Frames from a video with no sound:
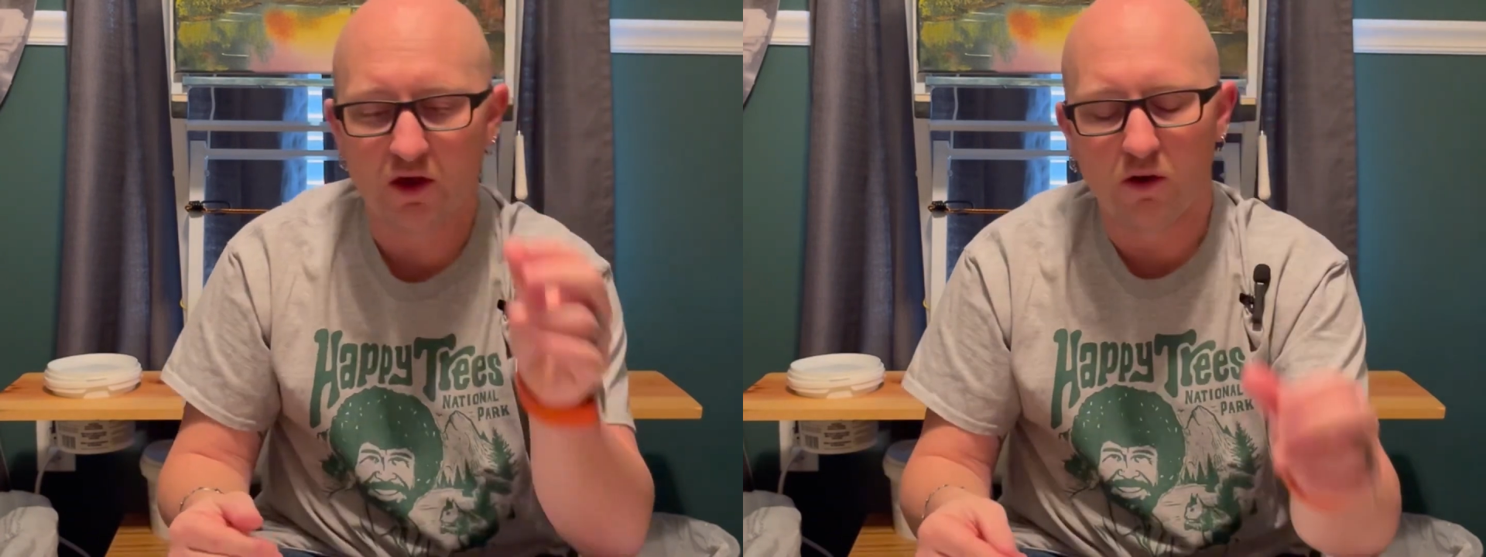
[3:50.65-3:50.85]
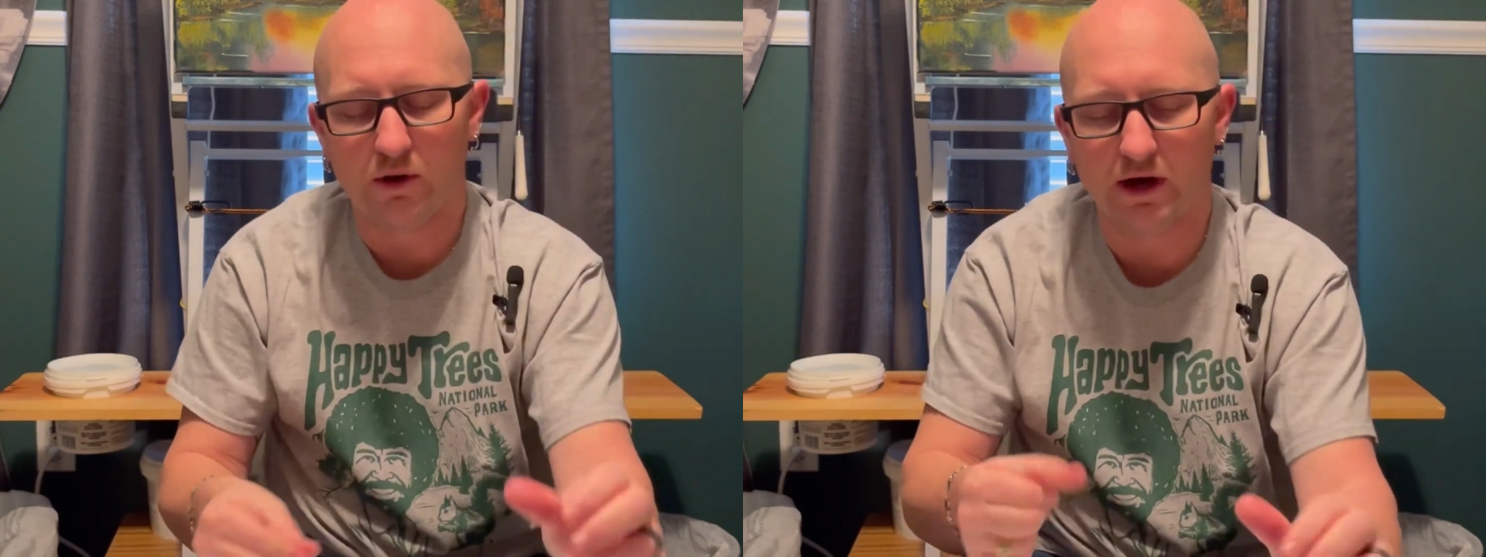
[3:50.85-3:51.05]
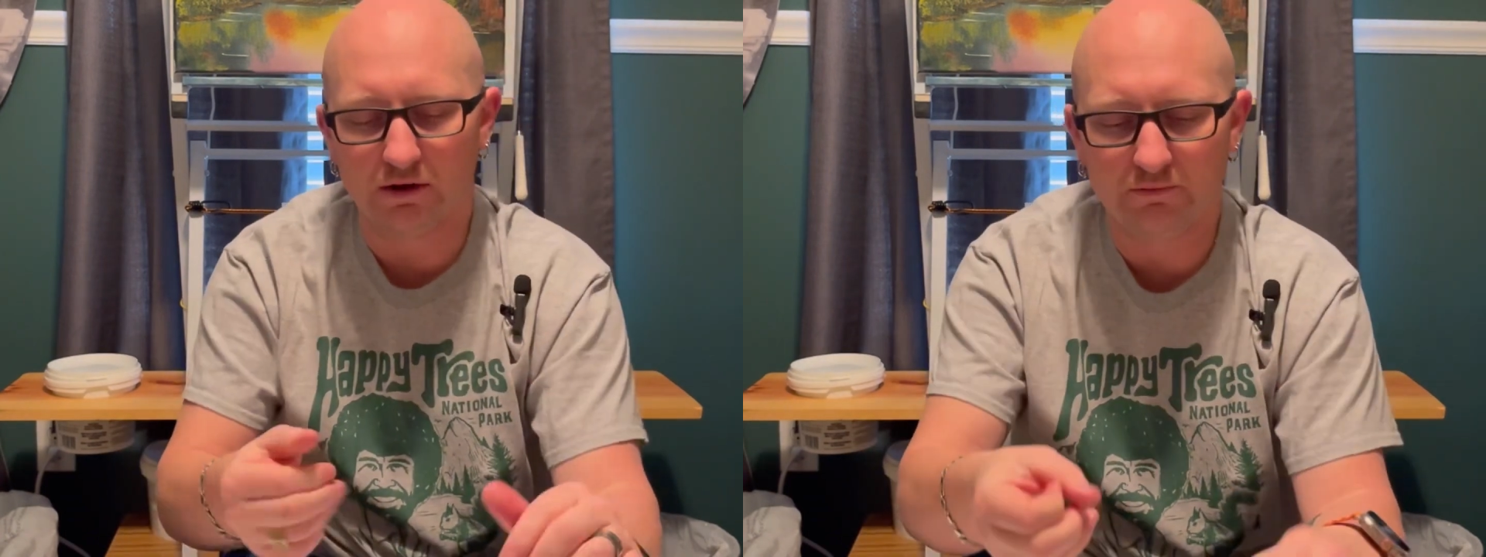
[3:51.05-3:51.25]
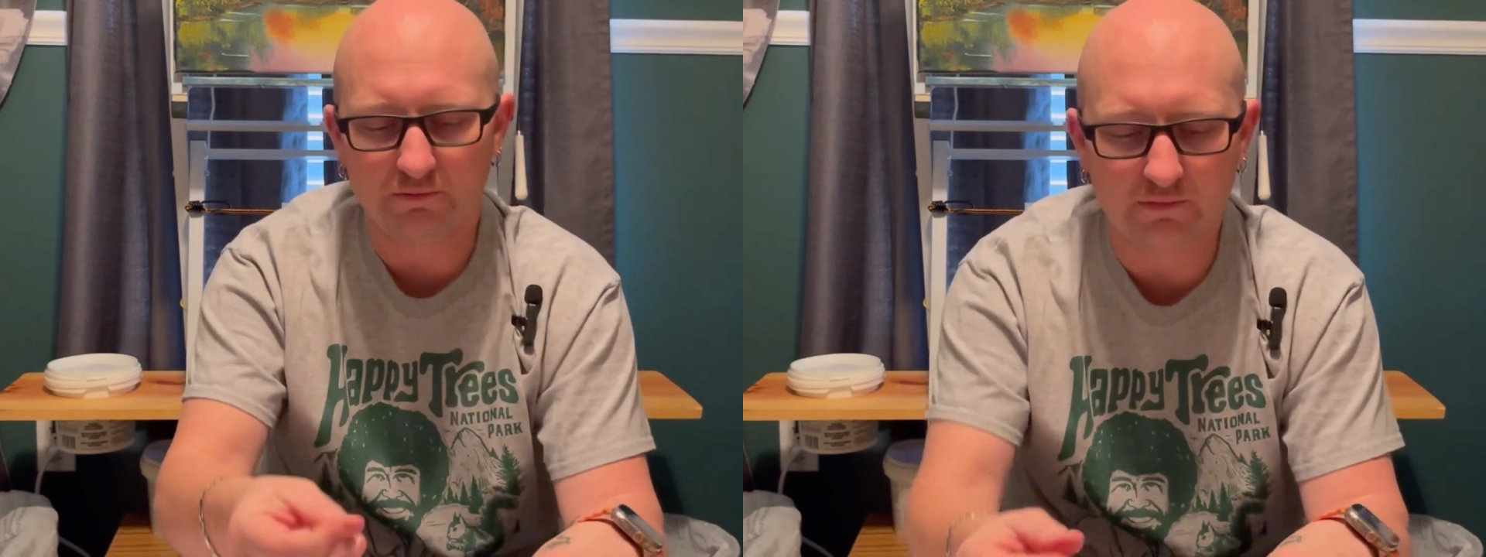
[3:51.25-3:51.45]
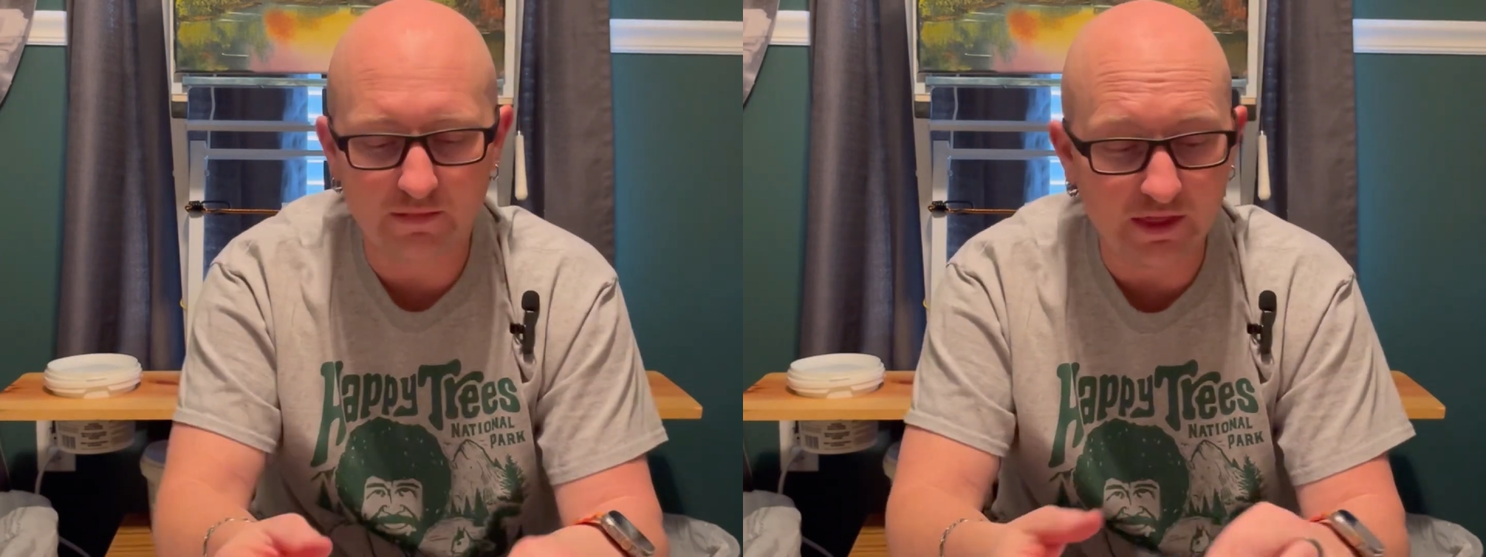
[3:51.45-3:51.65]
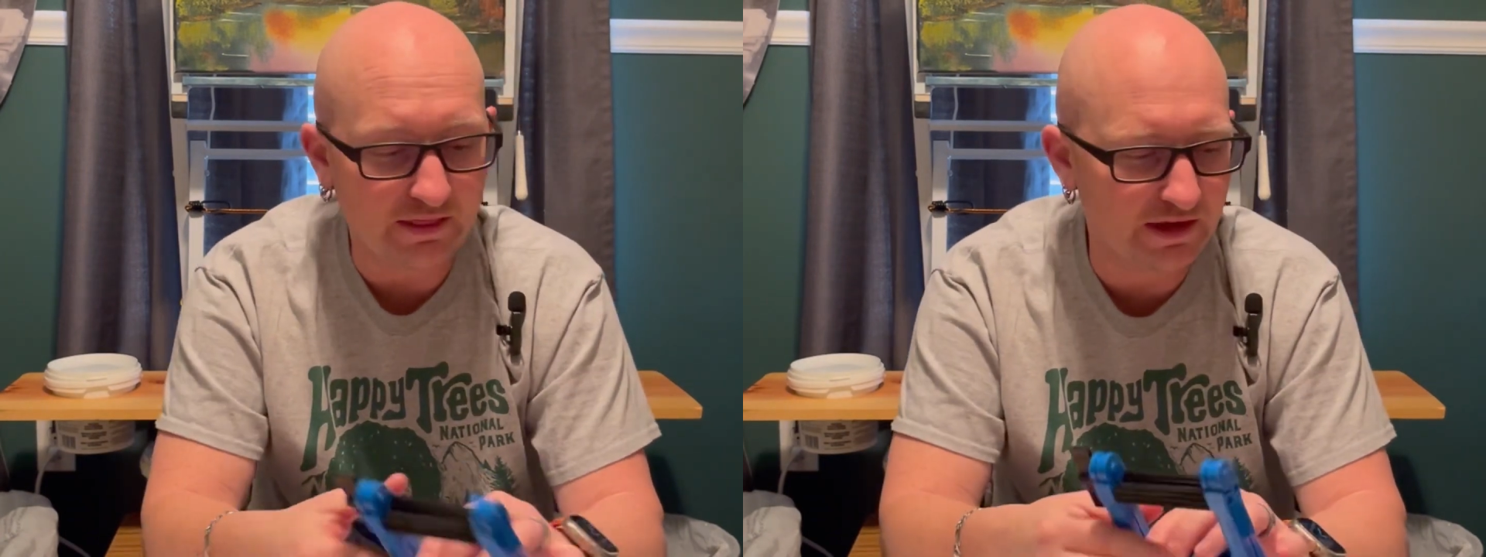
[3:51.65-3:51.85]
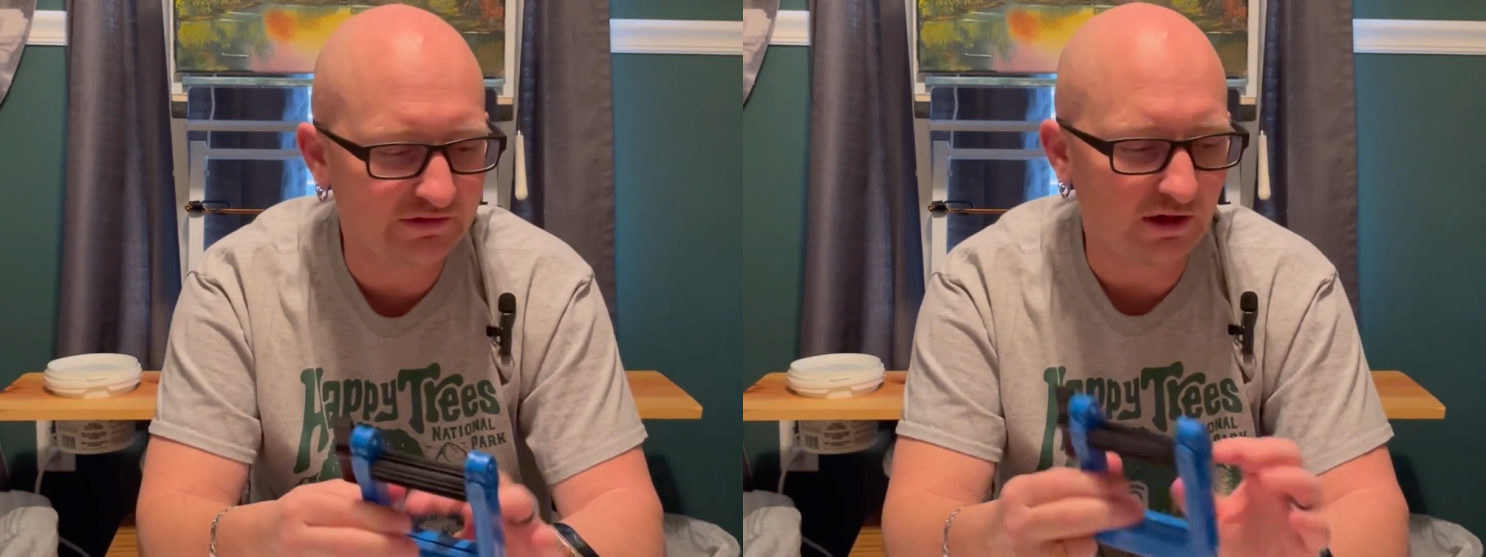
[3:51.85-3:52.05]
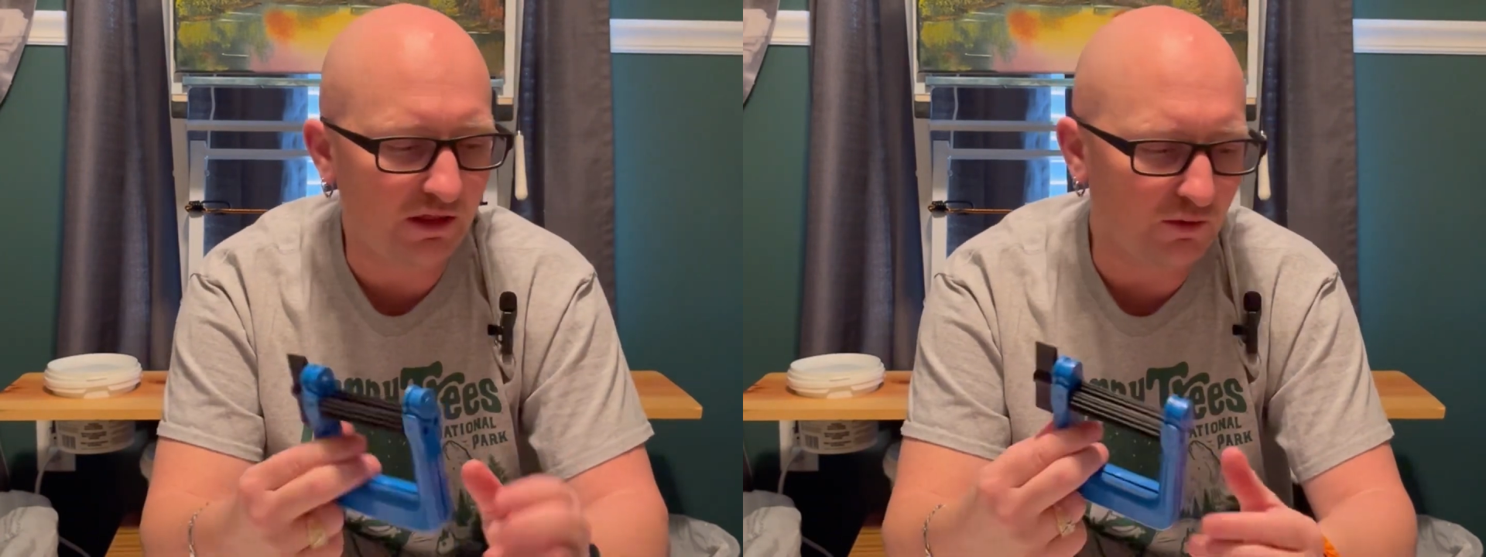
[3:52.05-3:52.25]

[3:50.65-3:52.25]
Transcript: Well, this other